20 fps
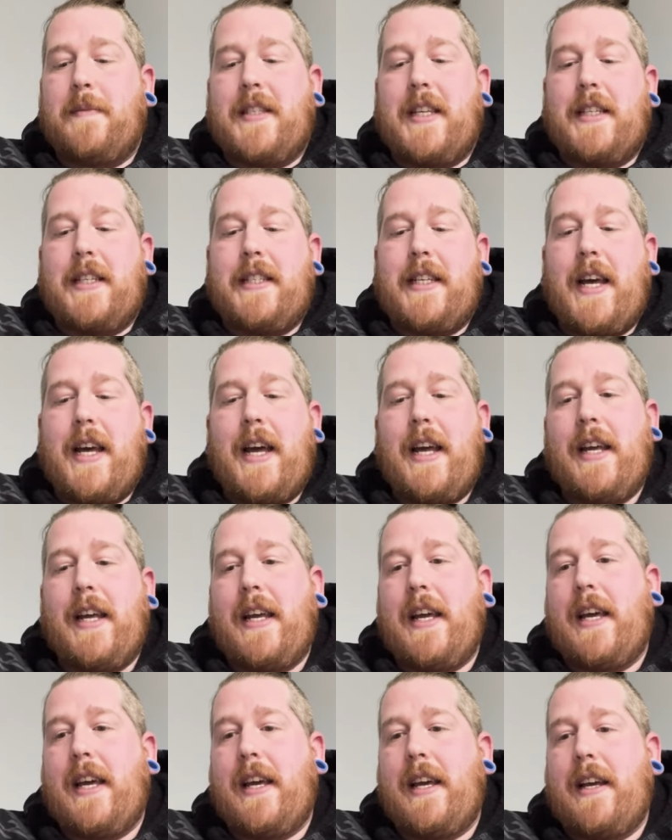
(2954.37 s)
Today
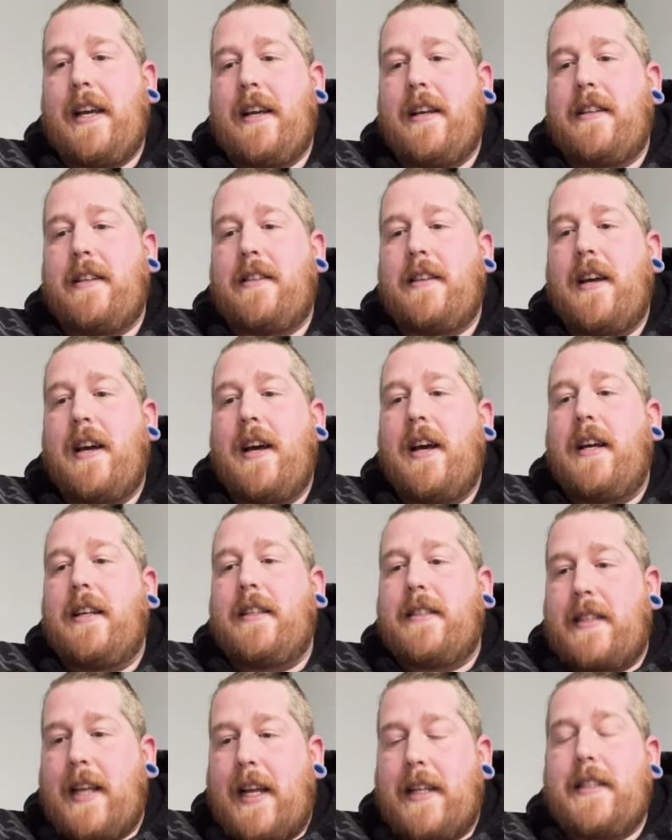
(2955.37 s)
is
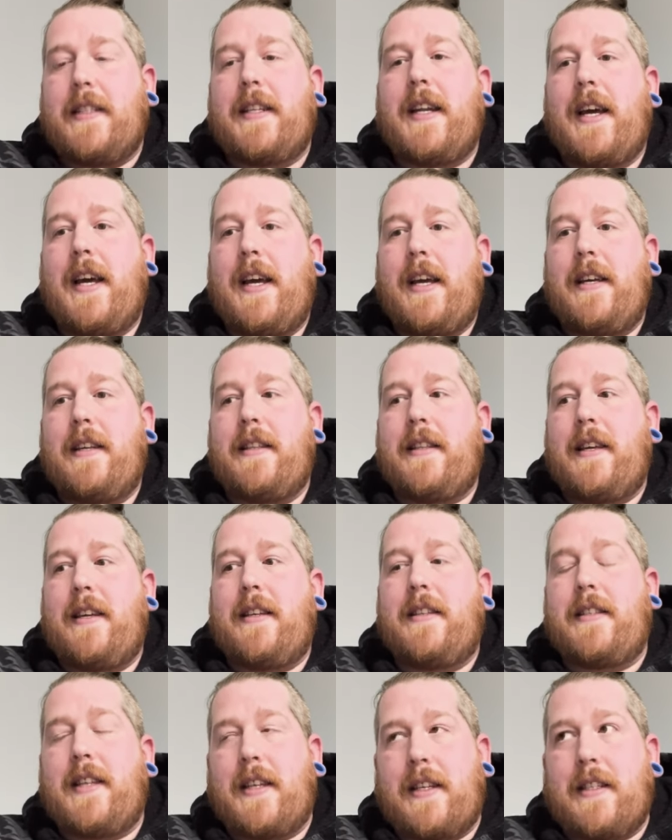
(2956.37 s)
Saturday the
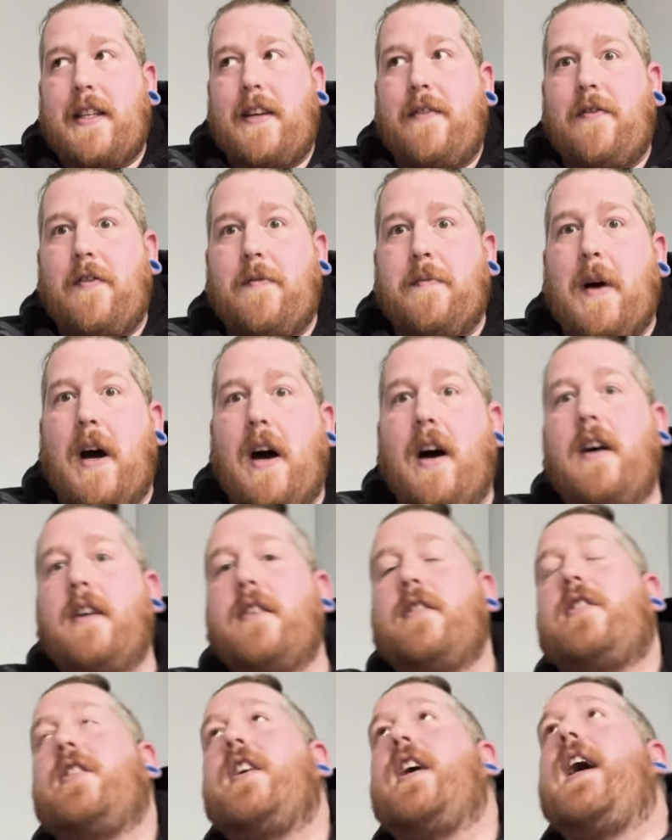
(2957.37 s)
16th of
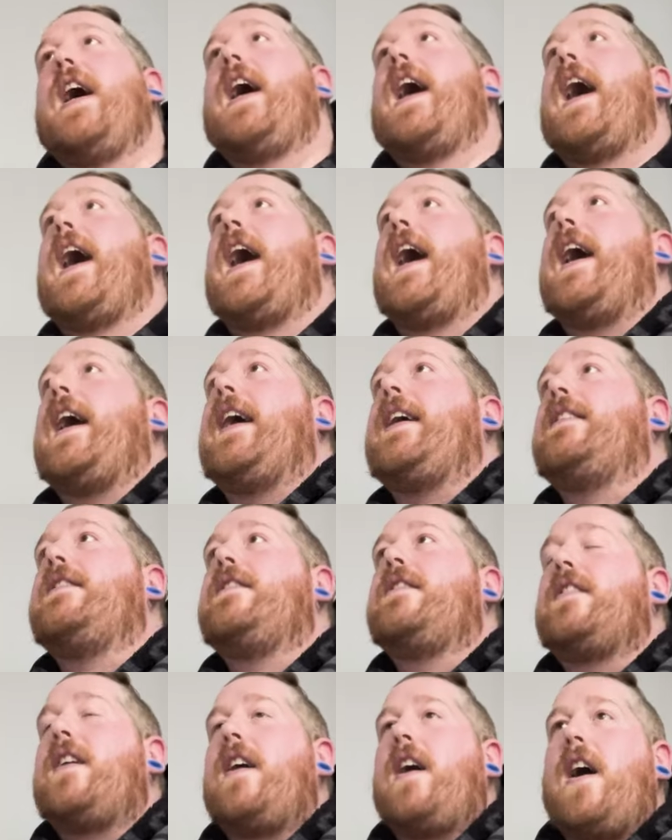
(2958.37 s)
March,
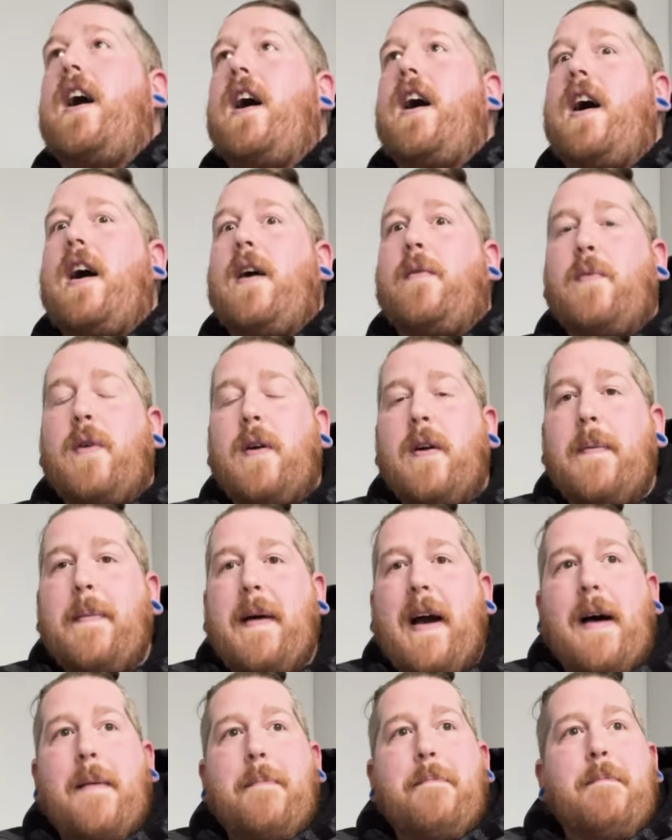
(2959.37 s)
and we're
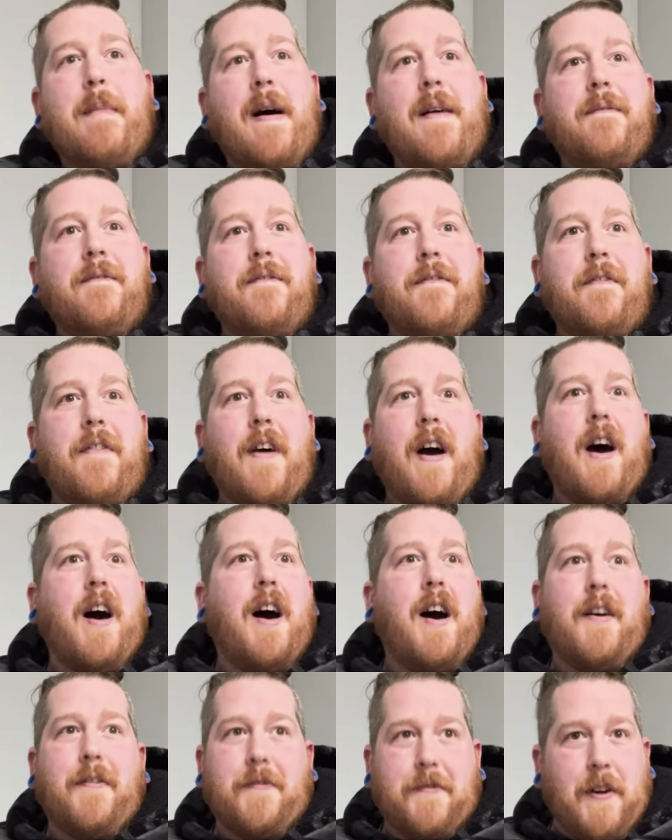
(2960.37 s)
about a month
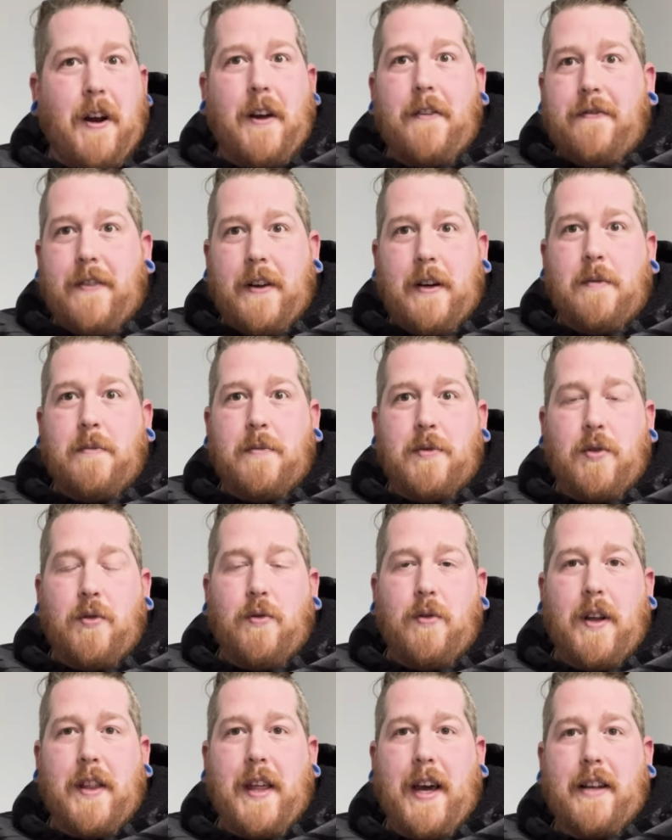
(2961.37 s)
after I filmed
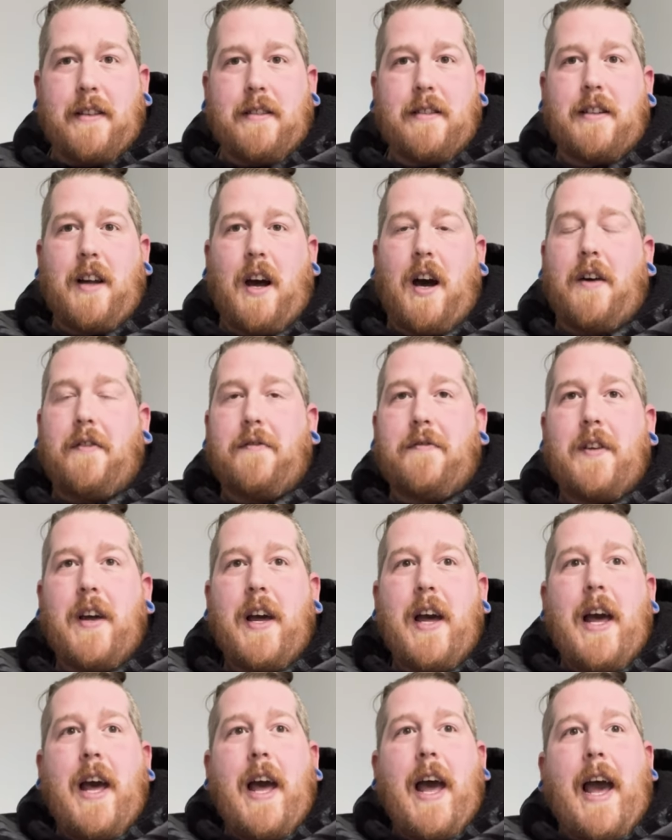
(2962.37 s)
all of that stuff.
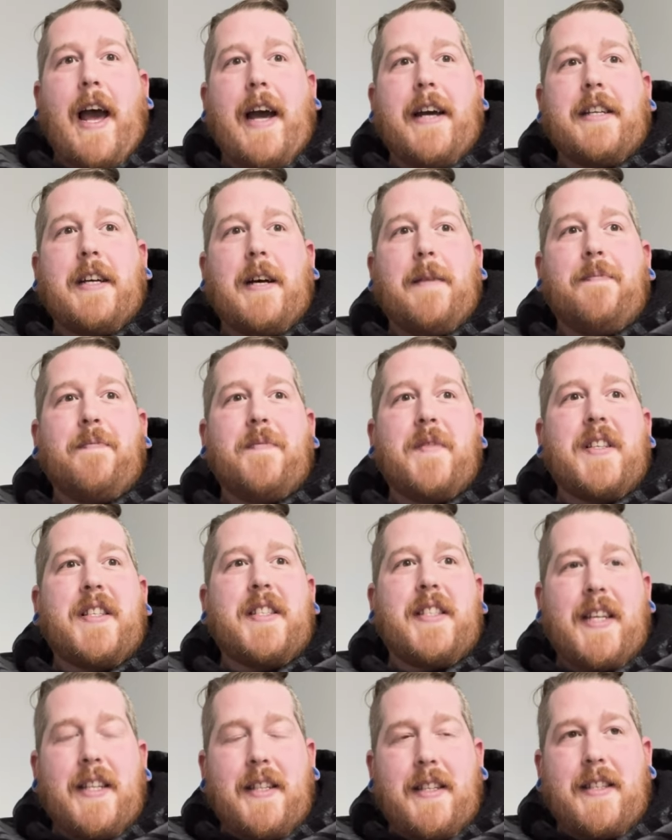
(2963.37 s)
And
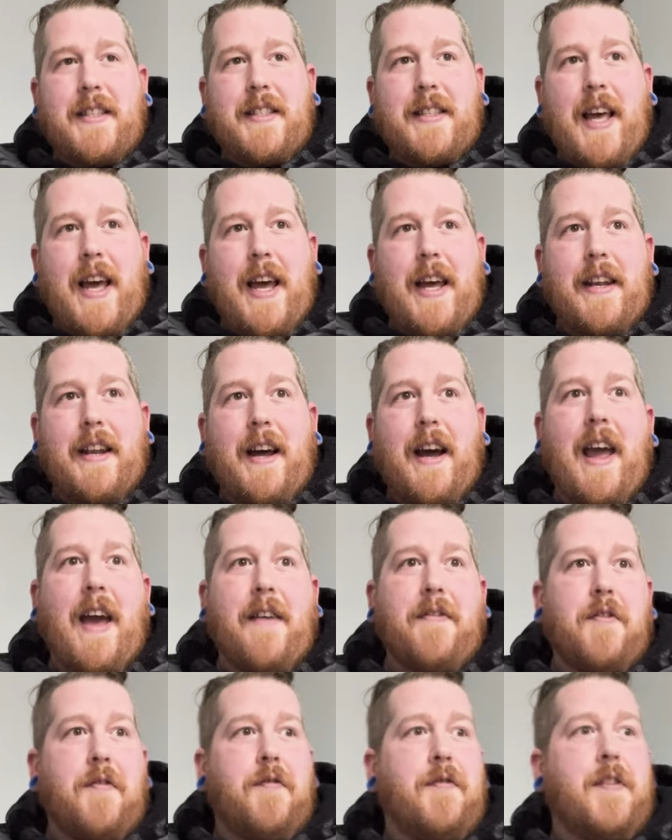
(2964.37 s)
since then, I
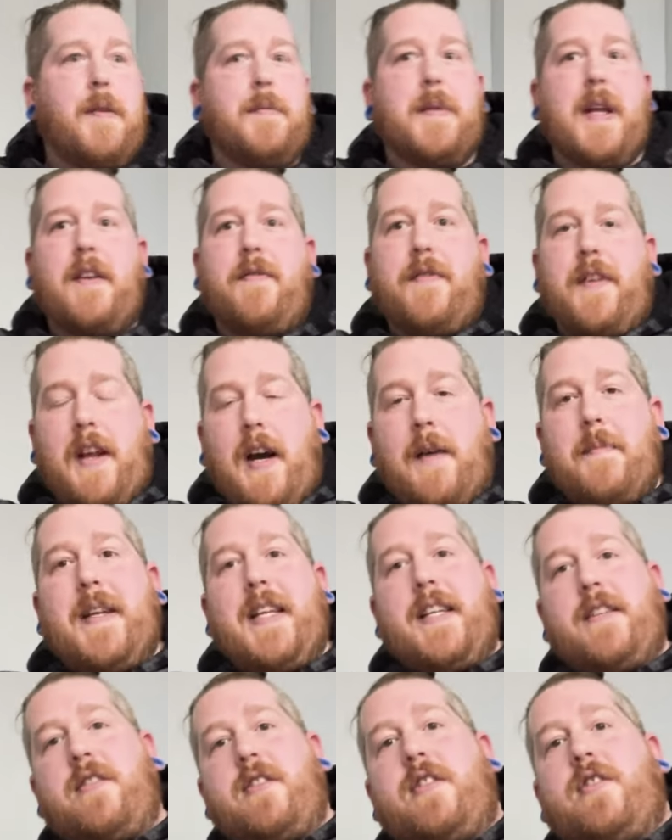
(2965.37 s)
haven't filmed anything. I'm
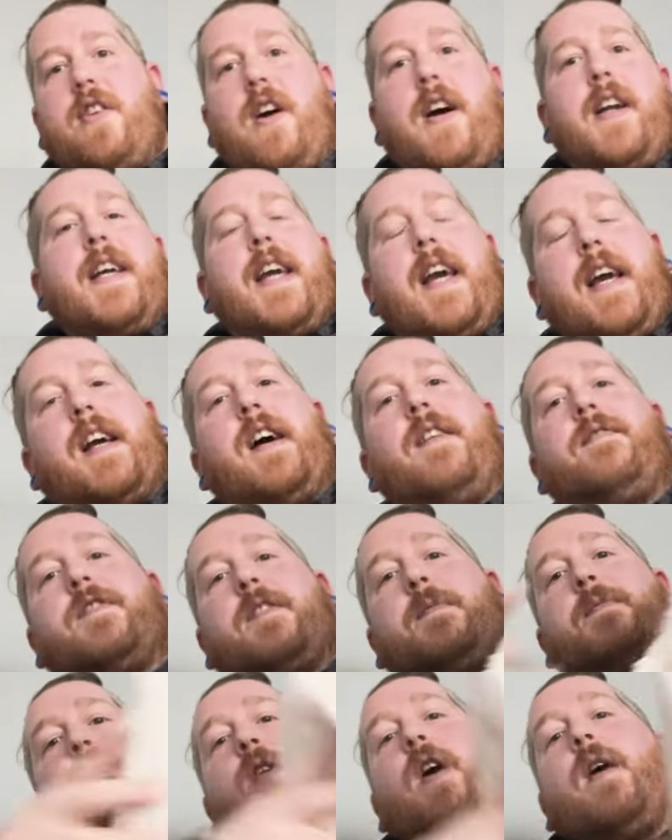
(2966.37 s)
literally trying to get comfortable.